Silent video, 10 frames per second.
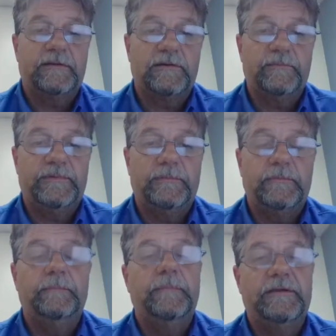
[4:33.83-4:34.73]
are going to be
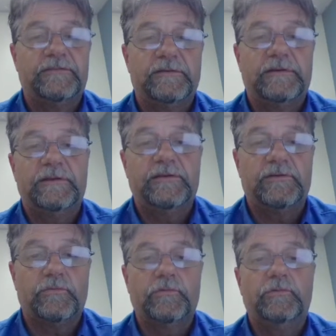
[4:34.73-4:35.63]
measured in
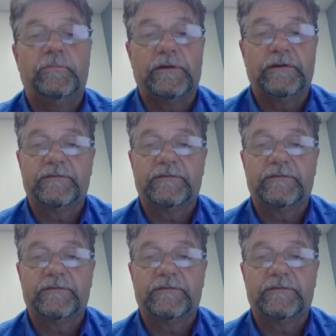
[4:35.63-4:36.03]
your rubric.